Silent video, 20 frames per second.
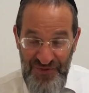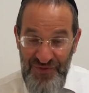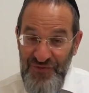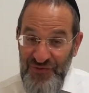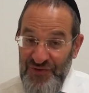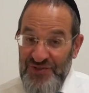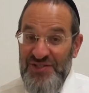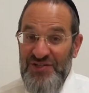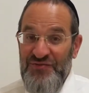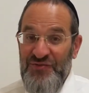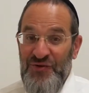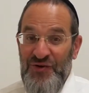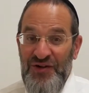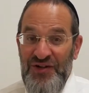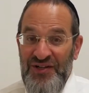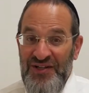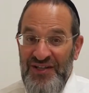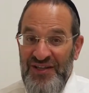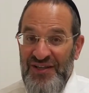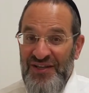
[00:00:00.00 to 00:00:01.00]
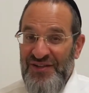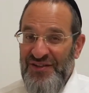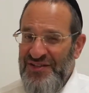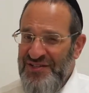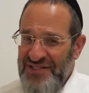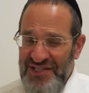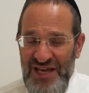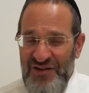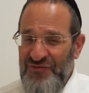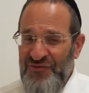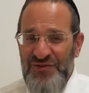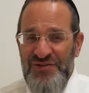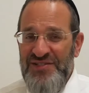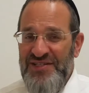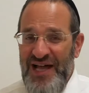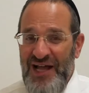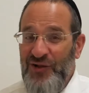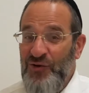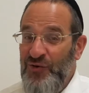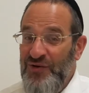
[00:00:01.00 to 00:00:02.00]
first of all, the Sefer is
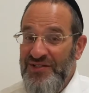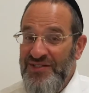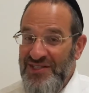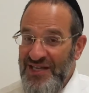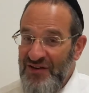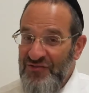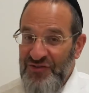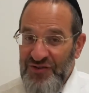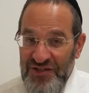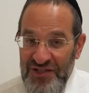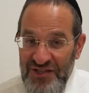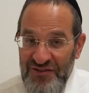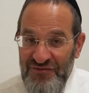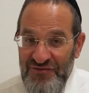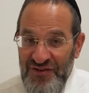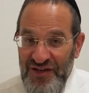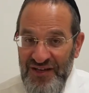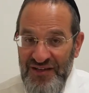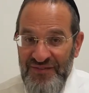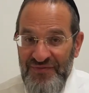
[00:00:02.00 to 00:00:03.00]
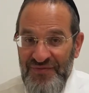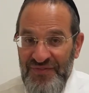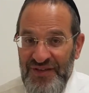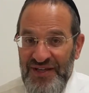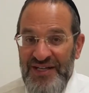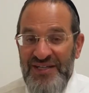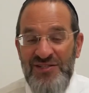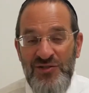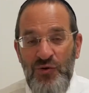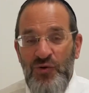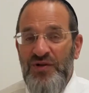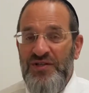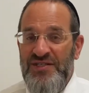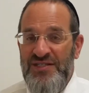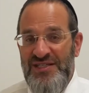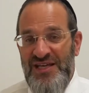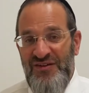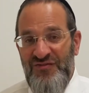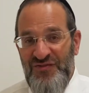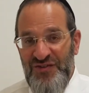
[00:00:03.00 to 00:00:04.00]
not called Sefer Nineveh. It's called
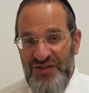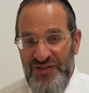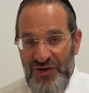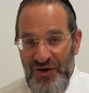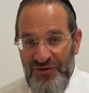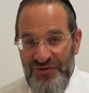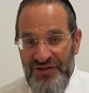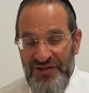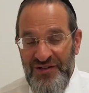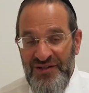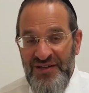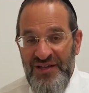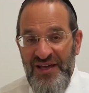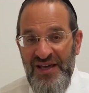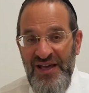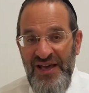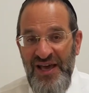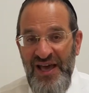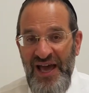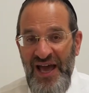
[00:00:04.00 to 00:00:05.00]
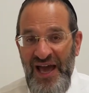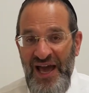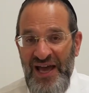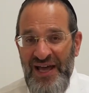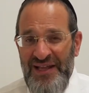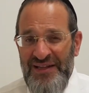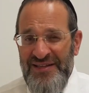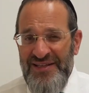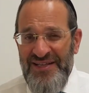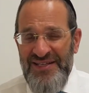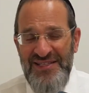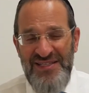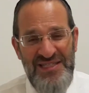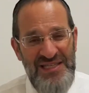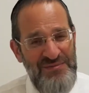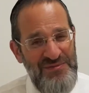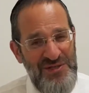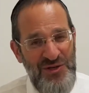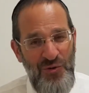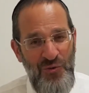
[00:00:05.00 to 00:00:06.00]
Sefer Yonah. And it
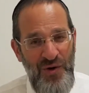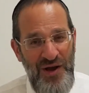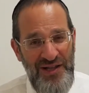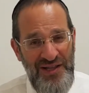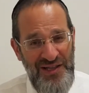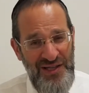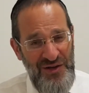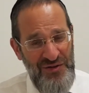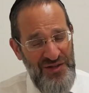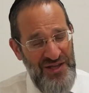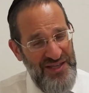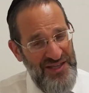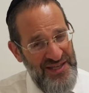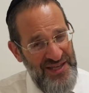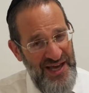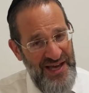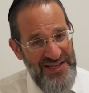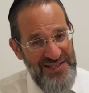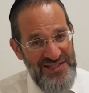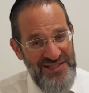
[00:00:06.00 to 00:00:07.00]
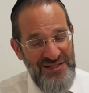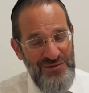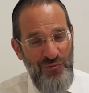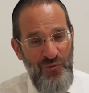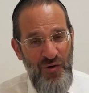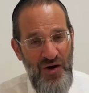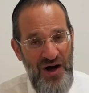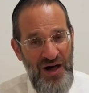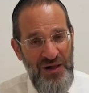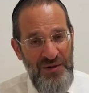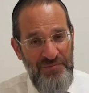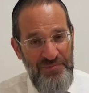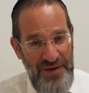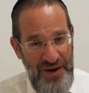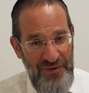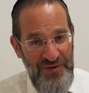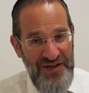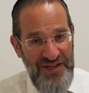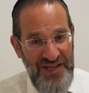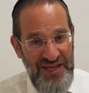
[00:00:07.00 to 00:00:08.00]
seems quite clear that yes, while
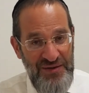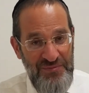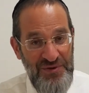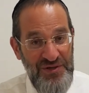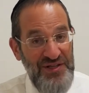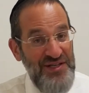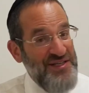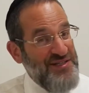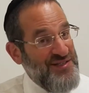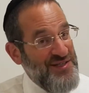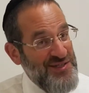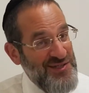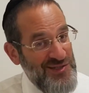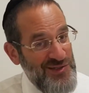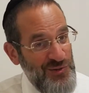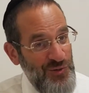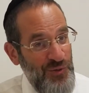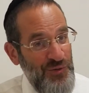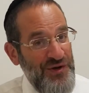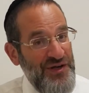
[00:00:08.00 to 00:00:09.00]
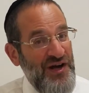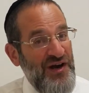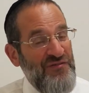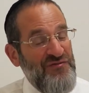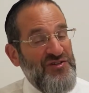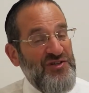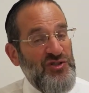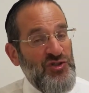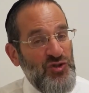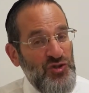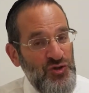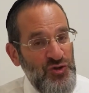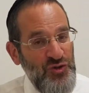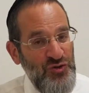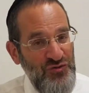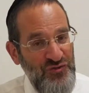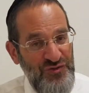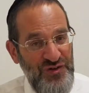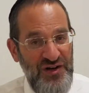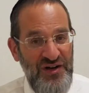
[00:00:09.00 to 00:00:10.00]
Perek Gimel is the story of the
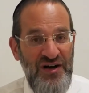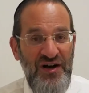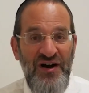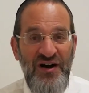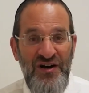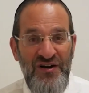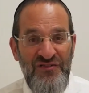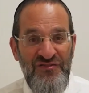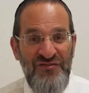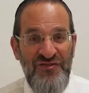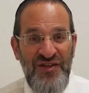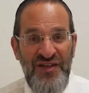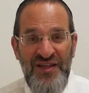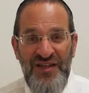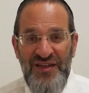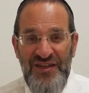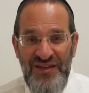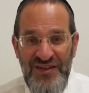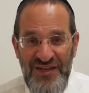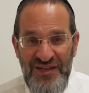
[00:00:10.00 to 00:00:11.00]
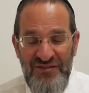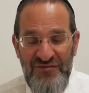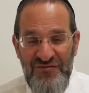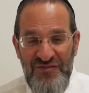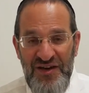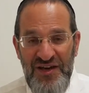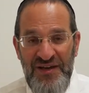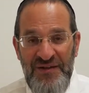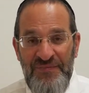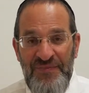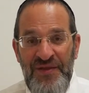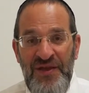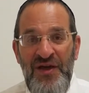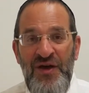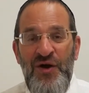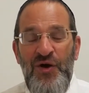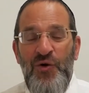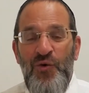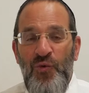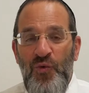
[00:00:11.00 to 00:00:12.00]
tshuva of Nineveh,
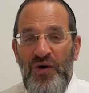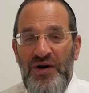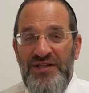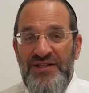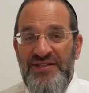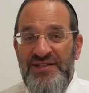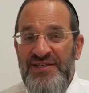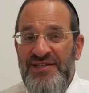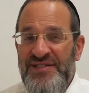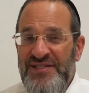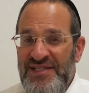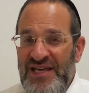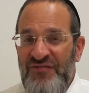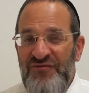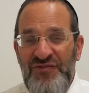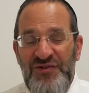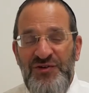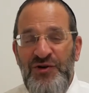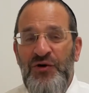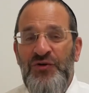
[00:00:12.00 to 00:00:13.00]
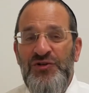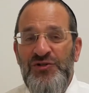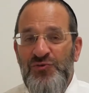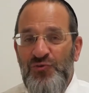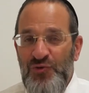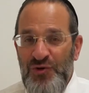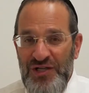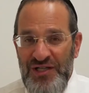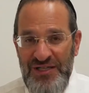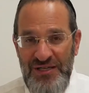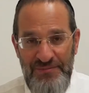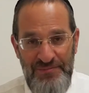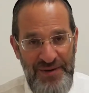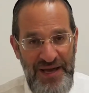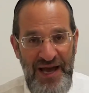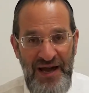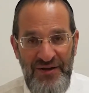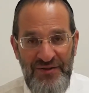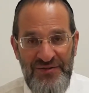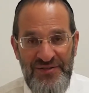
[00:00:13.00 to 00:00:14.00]
what Sefer Yonah is really
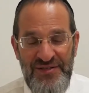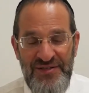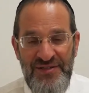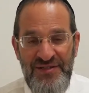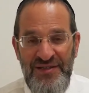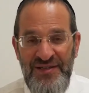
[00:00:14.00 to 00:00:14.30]
about